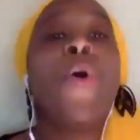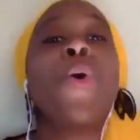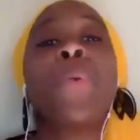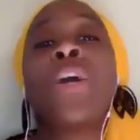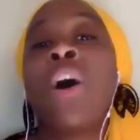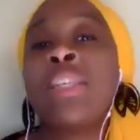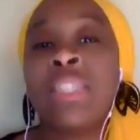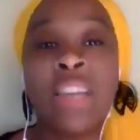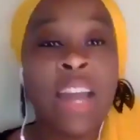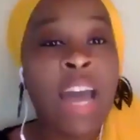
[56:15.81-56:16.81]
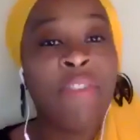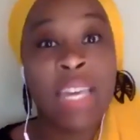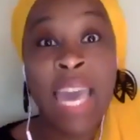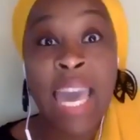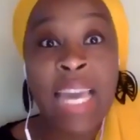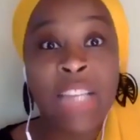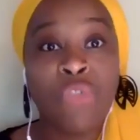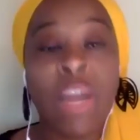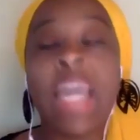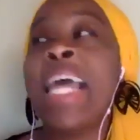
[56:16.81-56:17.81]
Or because they have a case,
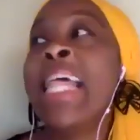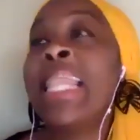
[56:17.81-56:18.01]
right?